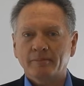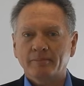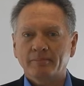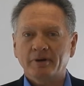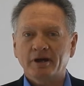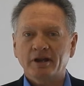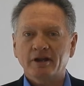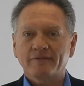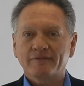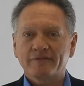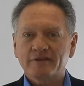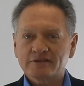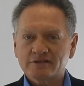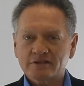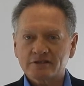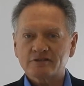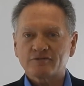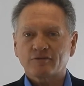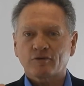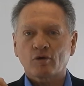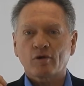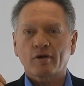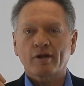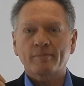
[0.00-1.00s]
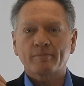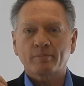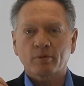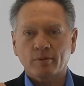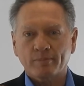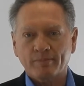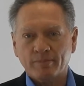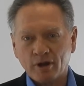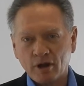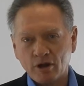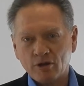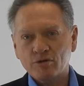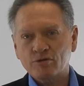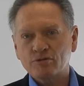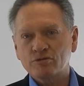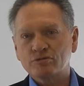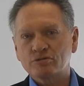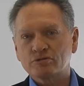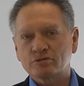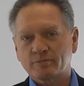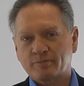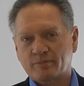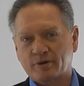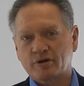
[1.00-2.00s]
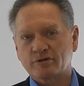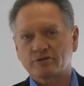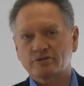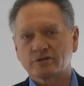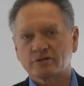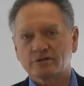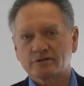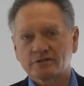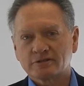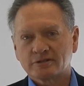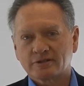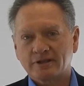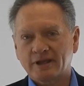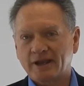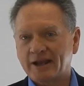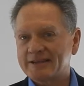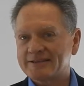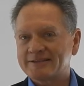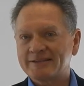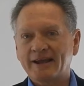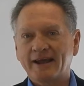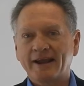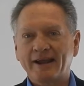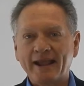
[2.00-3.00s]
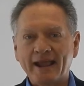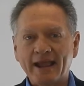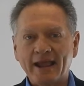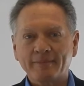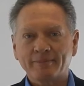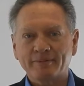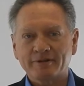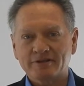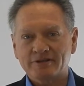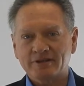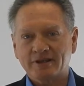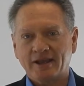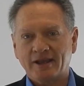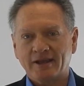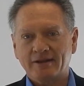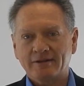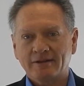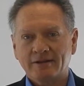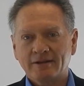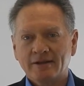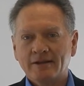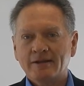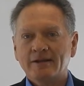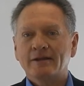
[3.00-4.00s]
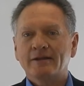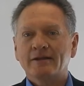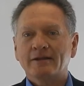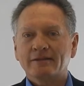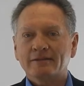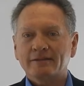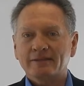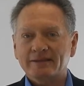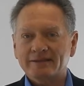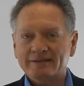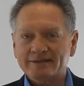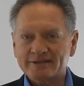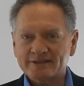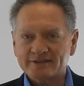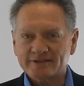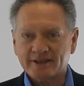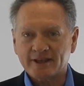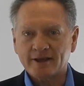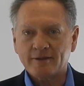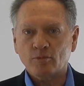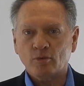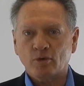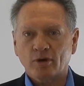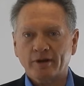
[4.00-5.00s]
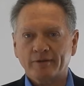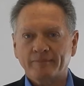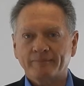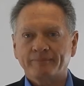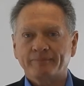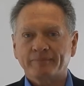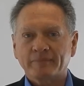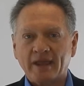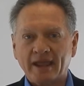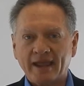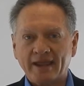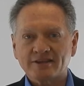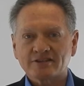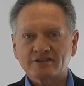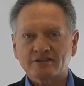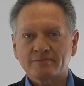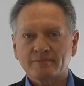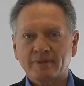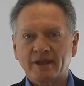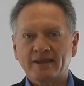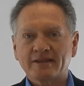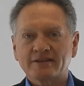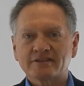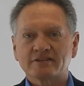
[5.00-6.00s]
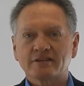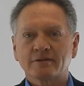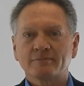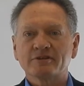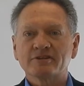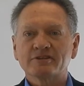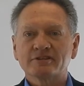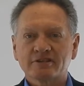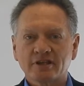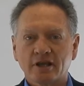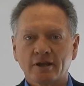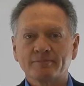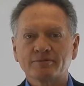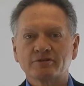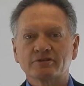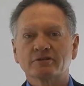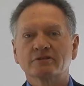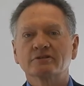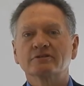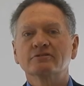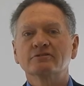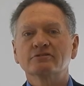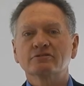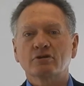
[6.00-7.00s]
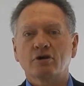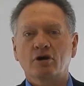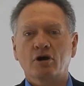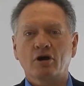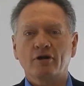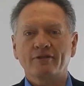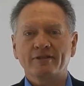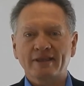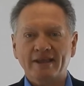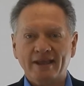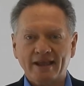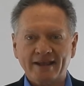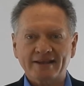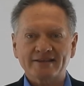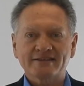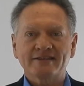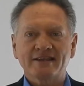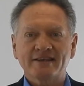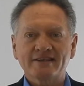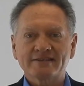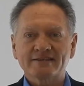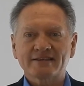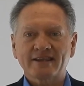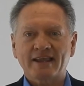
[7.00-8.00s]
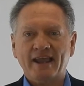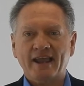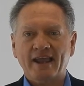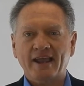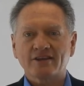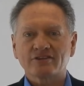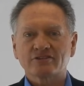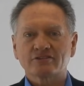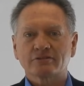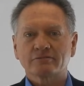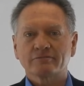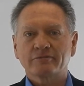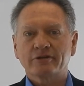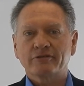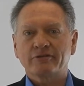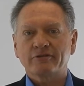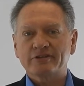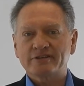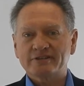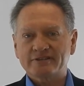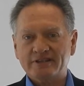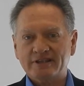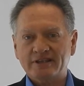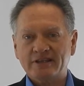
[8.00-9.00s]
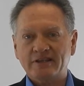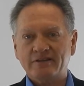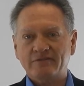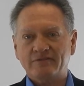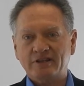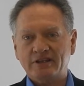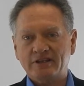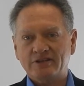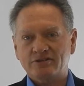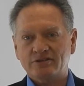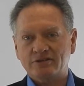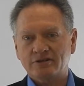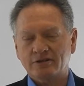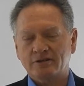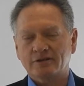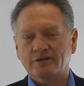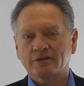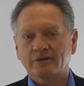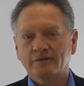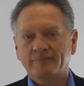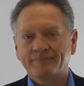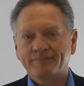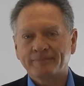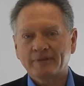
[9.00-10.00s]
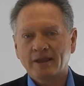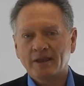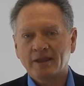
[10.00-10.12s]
But if this is for a proposed purchase that has not happened yet, then someone has to make some assumptions on the excess cash to be received each year,